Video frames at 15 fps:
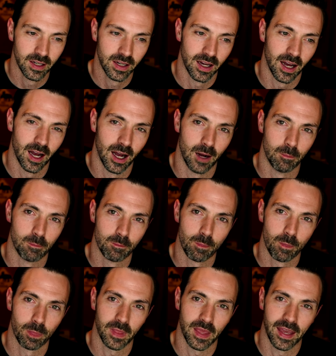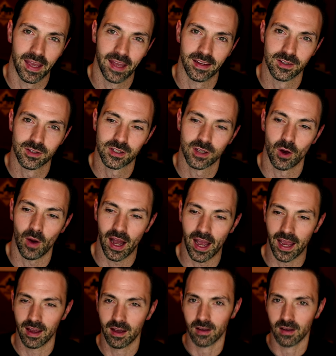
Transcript: Um, and so I